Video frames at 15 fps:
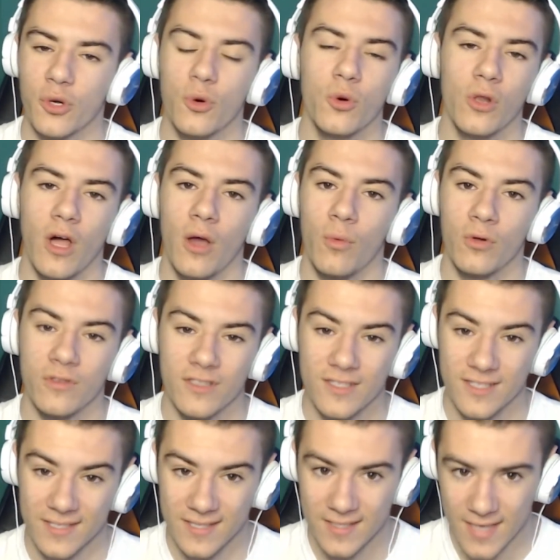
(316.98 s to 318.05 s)
all I wanted
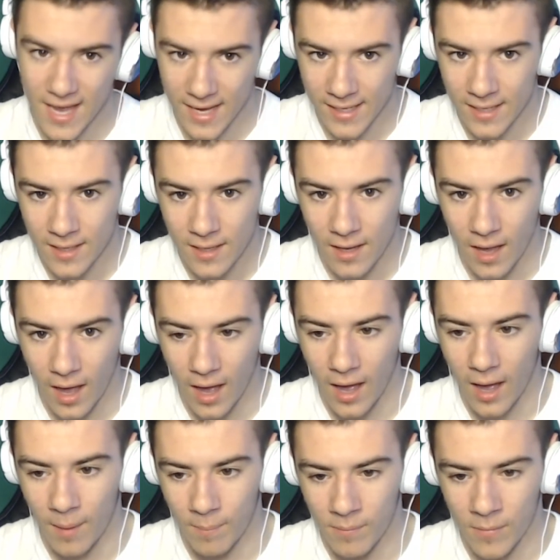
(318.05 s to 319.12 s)
to say.
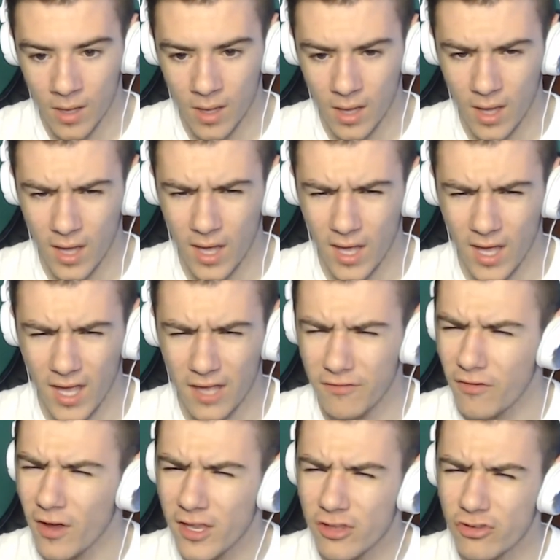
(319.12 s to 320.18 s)

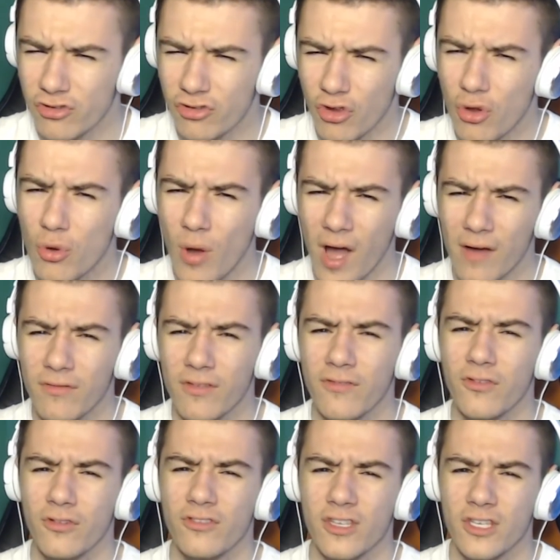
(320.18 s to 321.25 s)
If I do have the
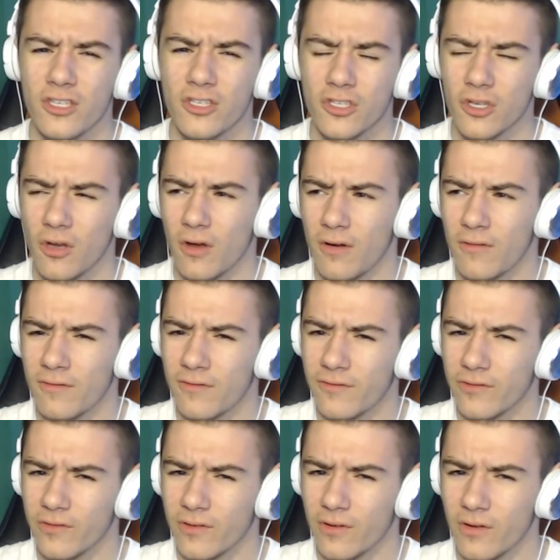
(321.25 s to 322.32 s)
footage
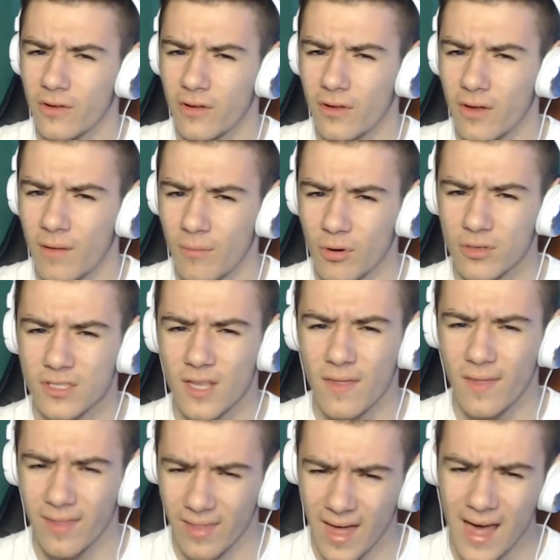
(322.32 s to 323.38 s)
of
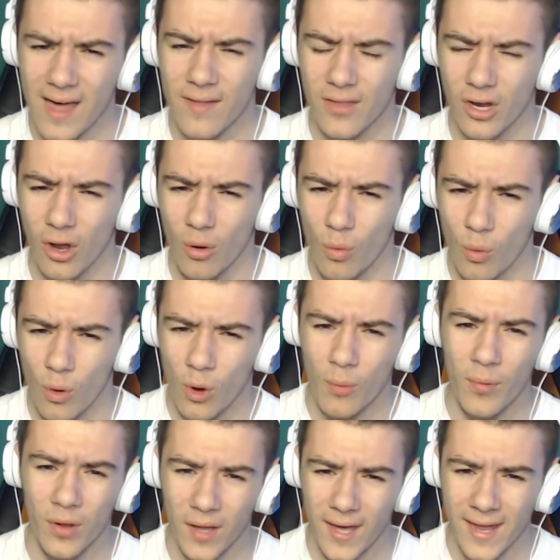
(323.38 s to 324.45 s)
unboxing that, then I will
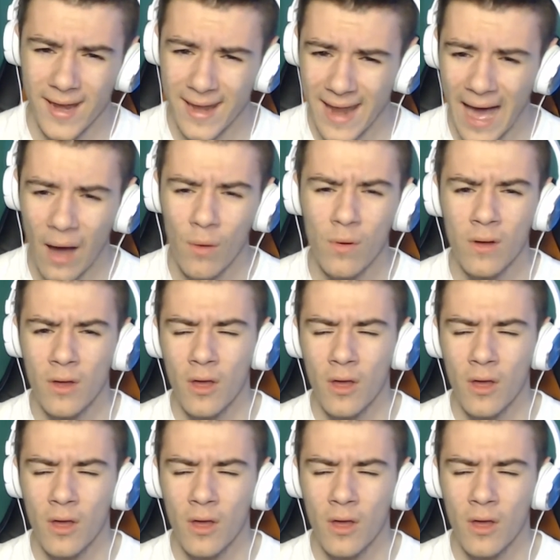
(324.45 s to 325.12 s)
put it in now.